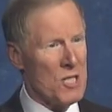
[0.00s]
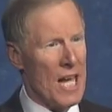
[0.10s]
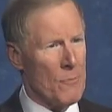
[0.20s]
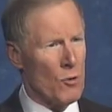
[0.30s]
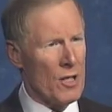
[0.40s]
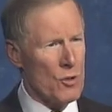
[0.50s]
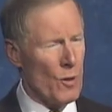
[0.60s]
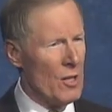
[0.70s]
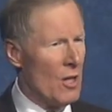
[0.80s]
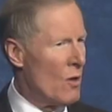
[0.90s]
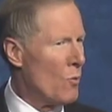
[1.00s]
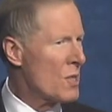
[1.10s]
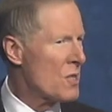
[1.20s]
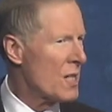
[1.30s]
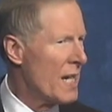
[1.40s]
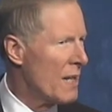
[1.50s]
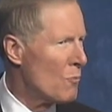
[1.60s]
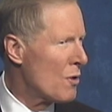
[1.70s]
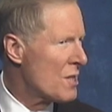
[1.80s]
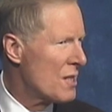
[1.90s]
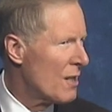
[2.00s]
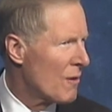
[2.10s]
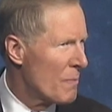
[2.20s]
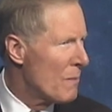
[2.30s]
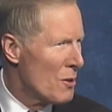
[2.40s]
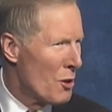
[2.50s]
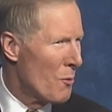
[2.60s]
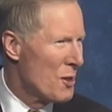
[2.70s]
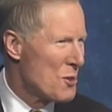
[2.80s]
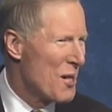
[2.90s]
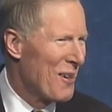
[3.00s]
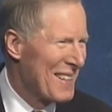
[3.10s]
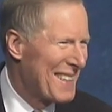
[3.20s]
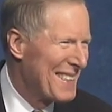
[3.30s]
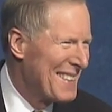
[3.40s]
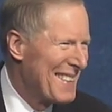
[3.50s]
Kenmoor has won. What's the Kenmoor secret? Maybe you don't want to share it.